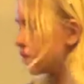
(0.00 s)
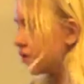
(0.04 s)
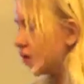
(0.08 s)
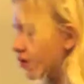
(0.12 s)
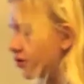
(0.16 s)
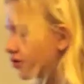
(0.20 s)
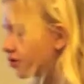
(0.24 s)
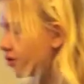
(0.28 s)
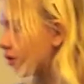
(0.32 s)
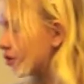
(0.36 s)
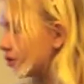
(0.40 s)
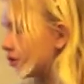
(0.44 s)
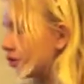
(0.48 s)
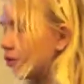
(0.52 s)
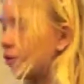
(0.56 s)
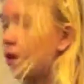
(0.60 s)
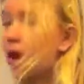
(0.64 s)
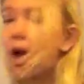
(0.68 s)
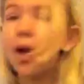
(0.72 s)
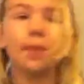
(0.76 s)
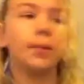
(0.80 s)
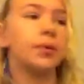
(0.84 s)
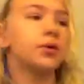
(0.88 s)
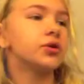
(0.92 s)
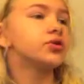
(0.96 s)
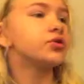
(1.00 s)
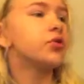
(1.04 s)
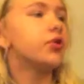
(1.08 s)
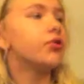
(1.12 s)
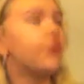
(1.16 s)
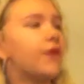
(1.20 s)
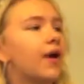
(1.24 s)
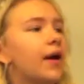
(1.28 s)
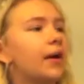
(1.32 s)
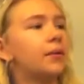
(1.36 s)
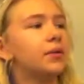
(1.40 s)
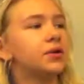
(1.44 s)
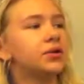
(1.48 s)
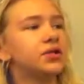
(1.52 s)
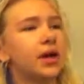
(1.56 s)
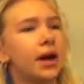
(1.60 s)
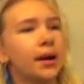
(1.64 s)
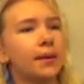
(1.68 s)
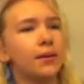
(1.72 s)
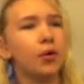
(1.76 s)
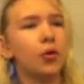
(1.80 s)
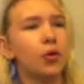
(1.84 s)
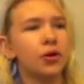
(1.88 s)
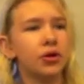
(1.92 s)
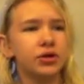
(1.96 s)
There's also copper sulfate, which I
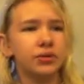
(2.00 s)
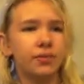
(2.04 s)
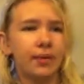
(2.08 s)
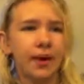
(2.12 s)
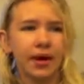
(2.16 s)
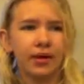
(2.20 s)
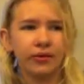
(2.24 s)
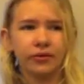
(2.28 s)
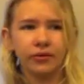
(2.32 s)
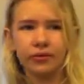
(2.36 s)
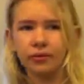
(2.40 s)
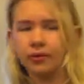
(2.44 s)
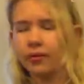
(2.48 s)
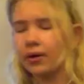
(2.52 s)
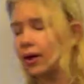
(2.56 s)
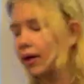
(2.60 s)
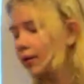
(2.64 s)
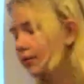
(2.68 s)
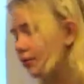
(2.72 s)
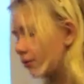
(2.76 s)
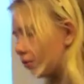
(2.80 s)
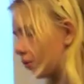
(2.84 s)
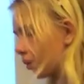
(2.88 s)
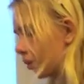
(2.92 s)
am going to pass around.